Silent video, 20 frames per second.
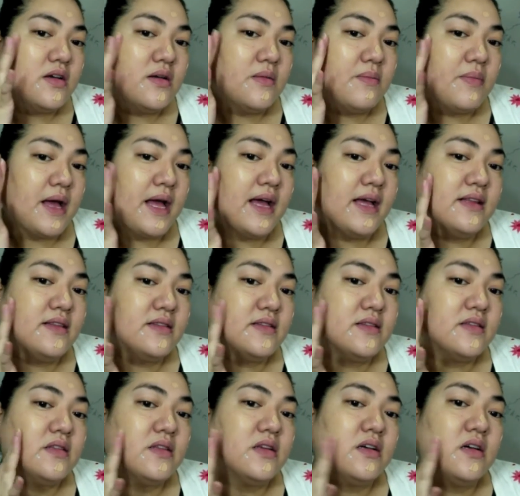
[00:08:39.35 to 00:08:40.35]
pat
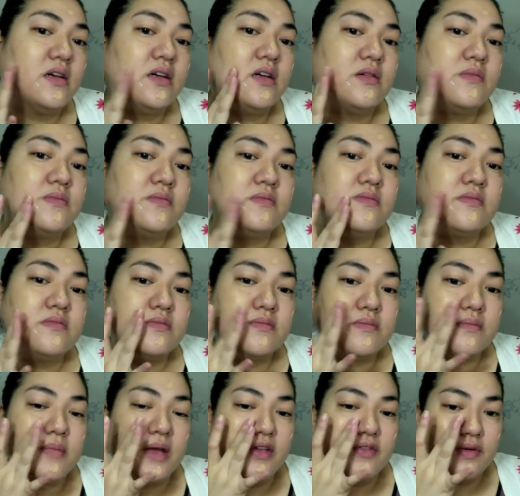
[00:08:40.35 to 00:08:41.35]

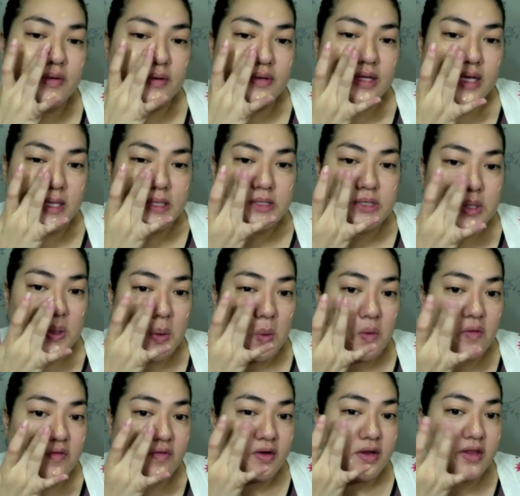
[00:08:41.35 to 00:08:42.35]
my foundation
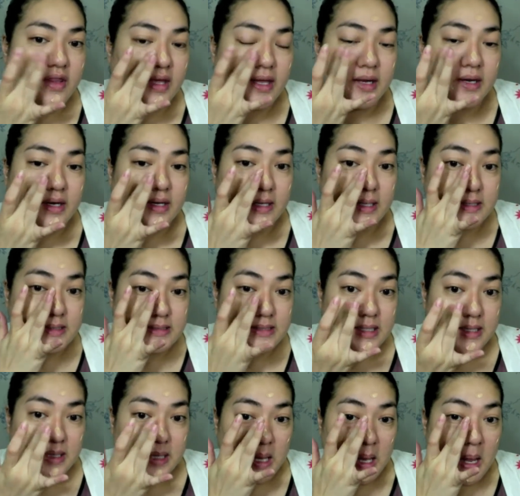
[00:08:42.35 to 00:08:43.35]
over the areas
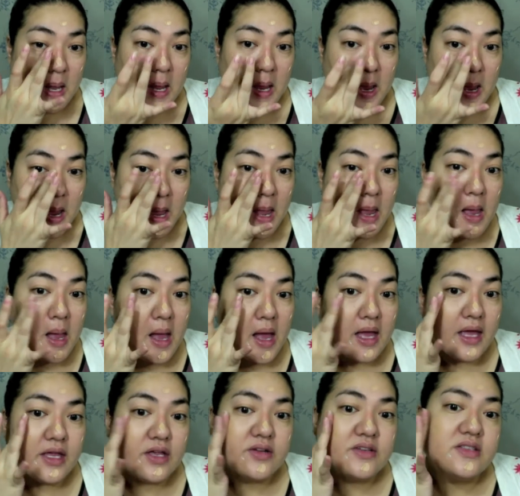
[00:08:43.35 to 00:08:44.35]
that
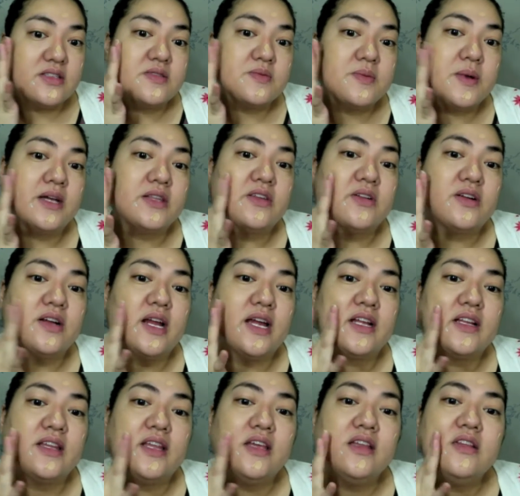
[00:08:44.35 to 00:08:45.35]
I could spot
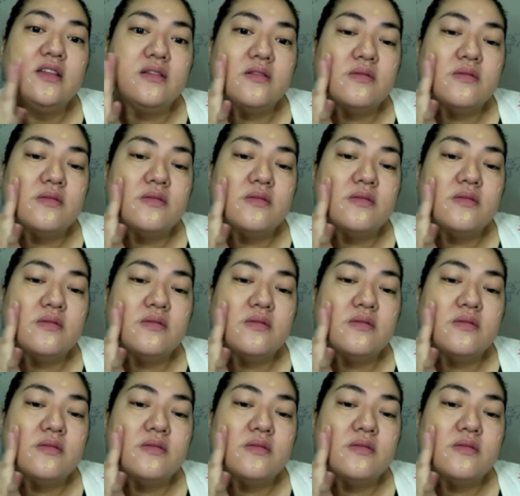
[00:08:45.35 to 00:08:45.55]
corrected,